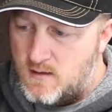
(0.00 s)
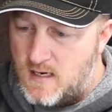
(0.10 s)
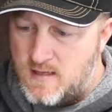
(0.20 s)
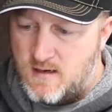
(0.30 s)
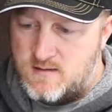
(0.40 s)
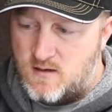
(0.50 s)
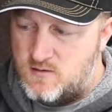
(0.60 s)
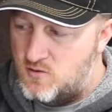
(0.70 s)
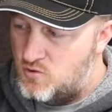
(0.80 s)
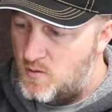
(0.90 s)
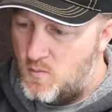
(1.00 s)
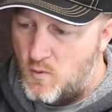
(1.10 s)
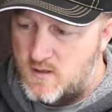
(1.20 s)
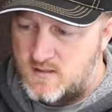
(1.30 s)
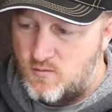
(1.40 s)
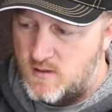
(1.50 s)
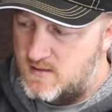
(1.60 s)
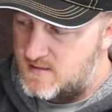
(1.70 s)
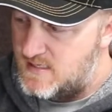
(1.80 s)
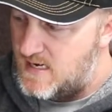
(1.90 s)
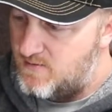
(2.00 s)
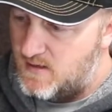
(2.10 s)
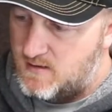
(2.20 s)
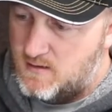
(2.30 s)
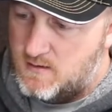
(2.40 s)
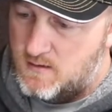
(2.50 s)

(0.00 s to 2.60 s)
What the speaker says: And then it's also showing me where it's going to save it.